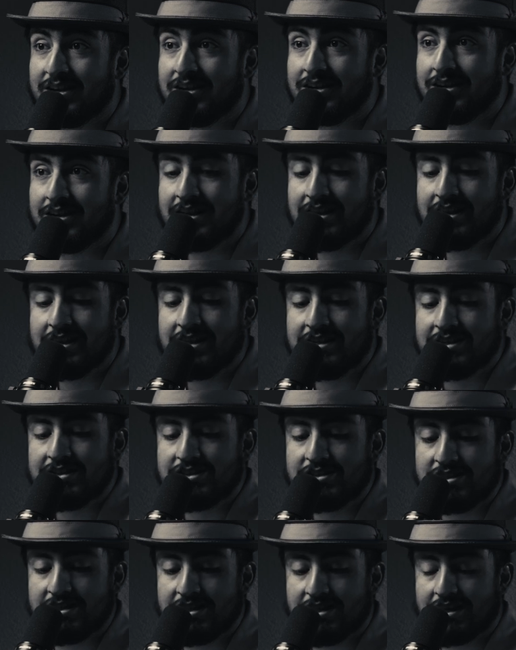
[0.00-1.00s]
Right?
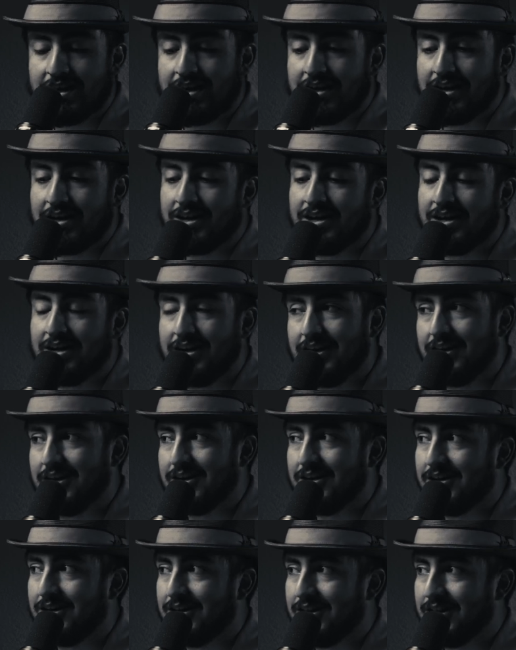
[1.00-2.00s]
She,
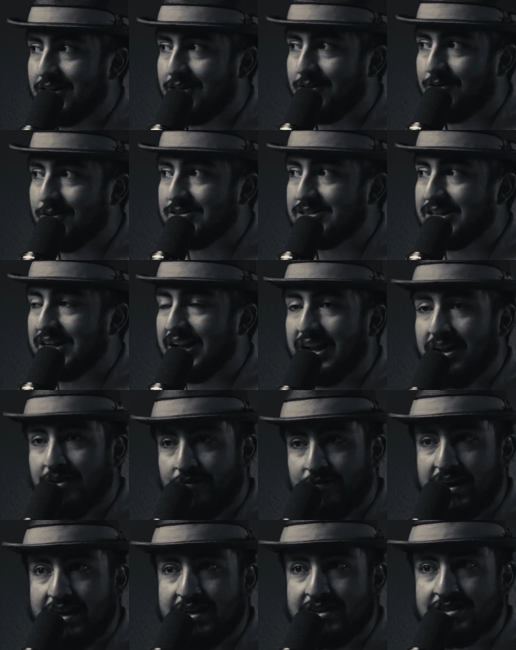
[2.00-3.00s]
it was in El
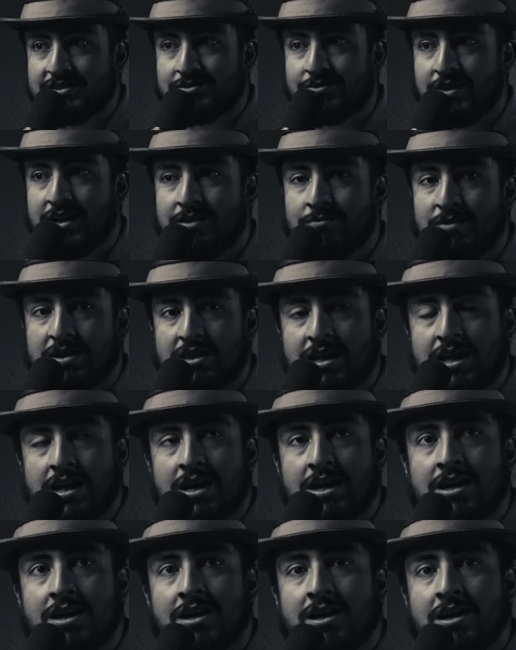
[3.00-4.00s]
Face, right? My
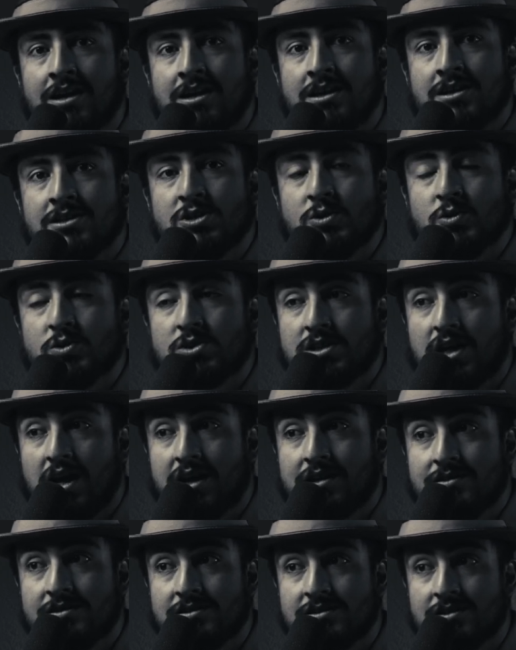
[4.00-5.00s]
tia, she was
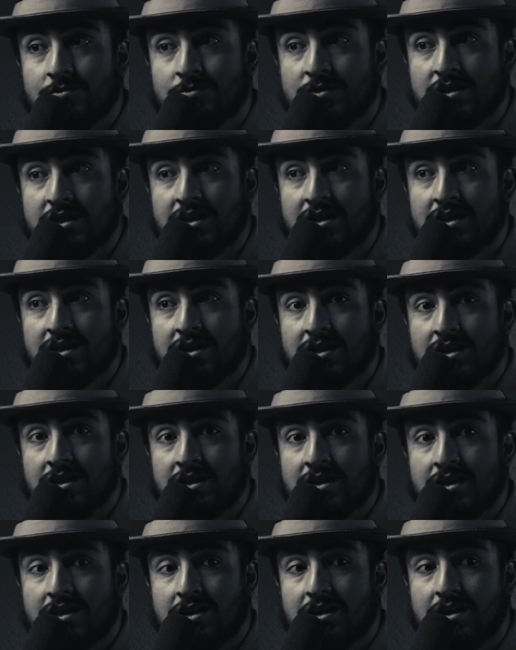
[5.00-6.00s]
talking to somebody,
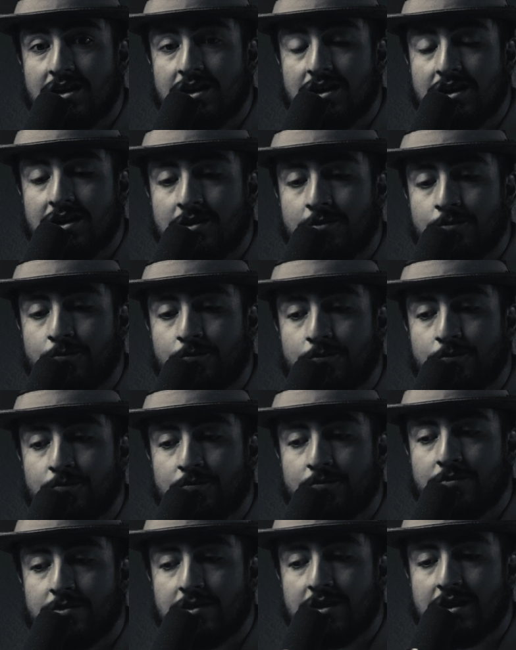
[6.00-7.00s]
and
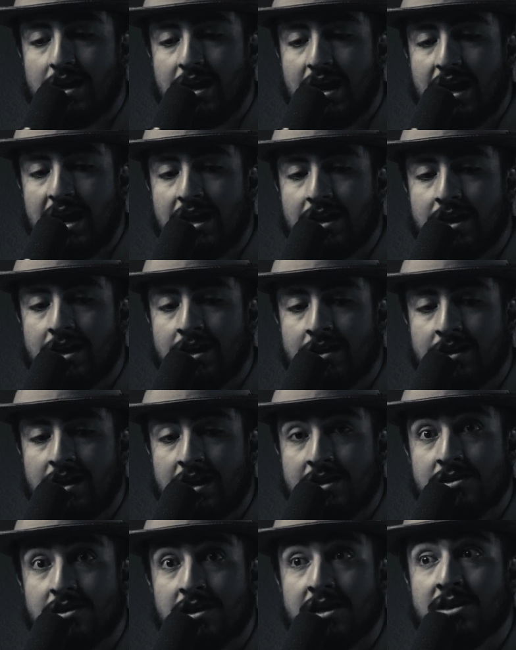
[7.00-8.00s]

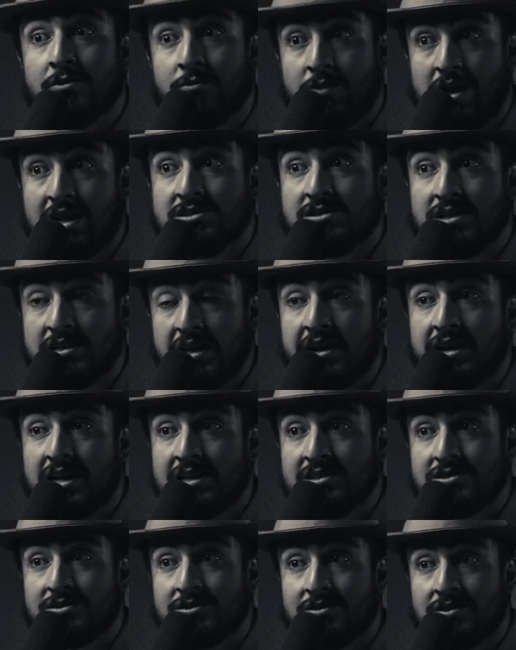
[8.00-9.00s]
in the
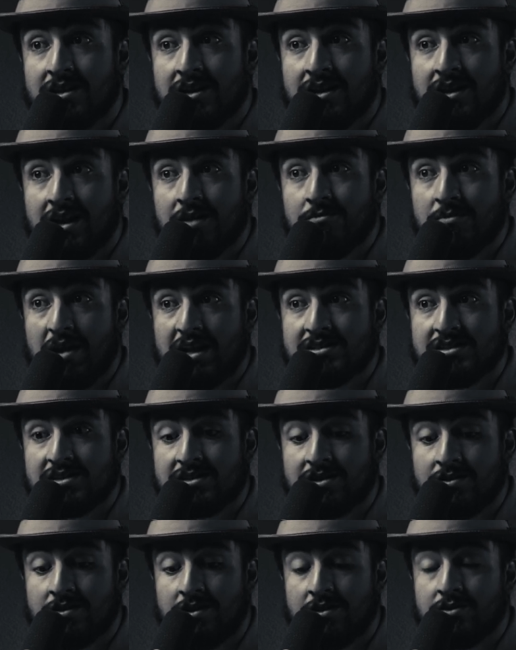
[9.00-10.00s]
rancho in
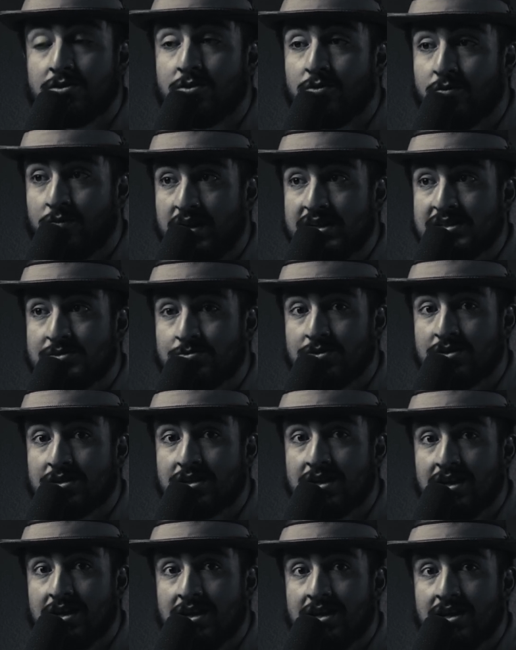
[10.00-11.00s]
Mexico through Facebook,
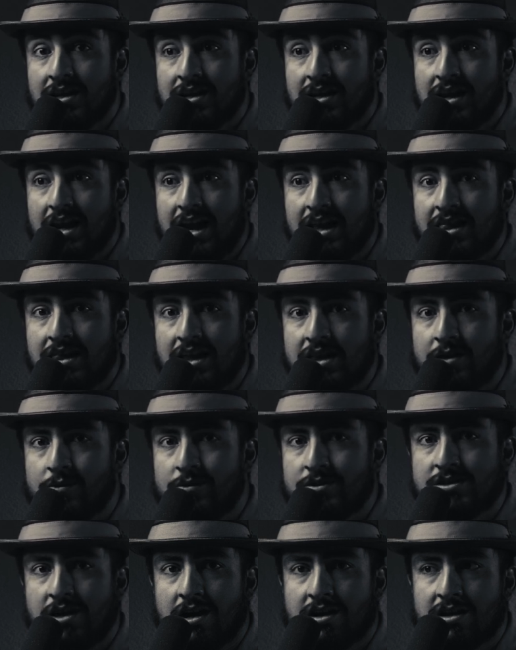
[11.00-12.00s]
and then they were
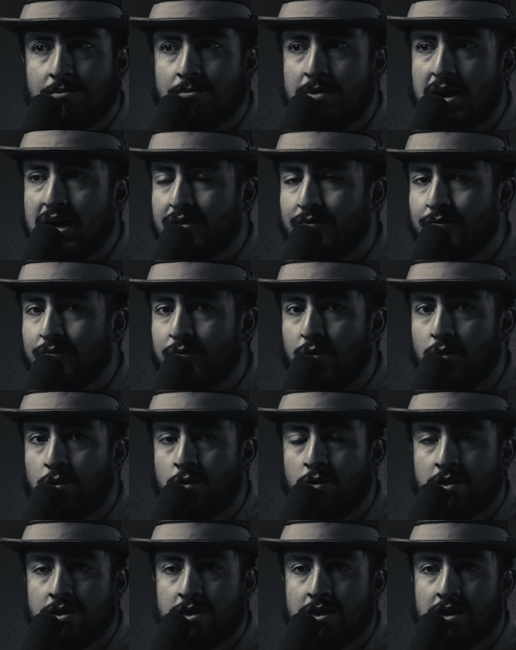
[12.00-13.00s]
talking back and
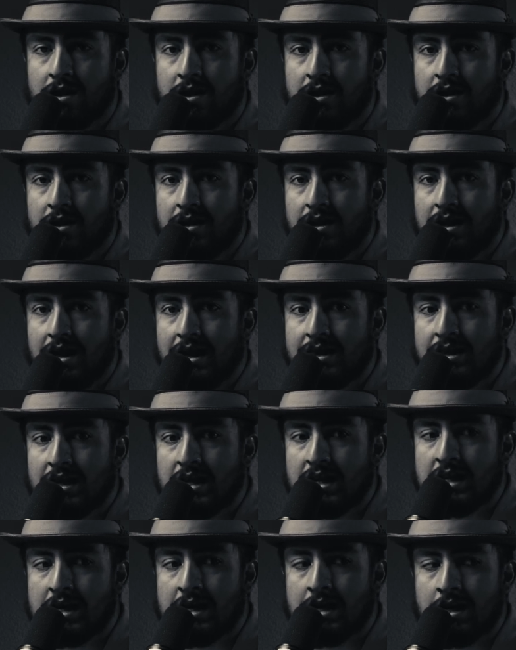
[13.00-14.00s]
forth, and
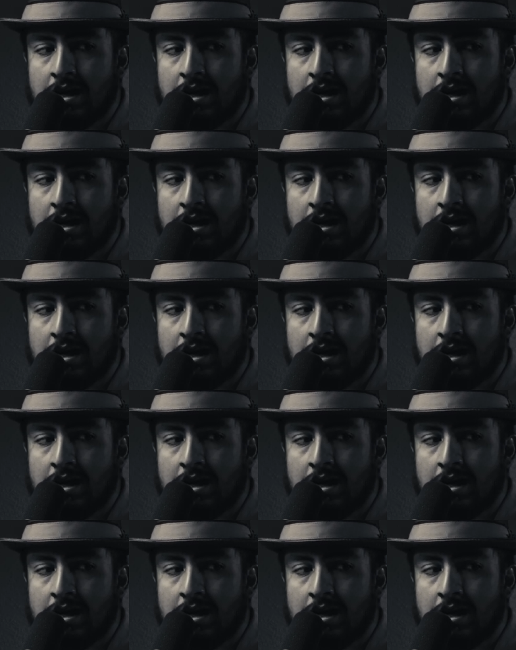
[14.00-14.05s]
then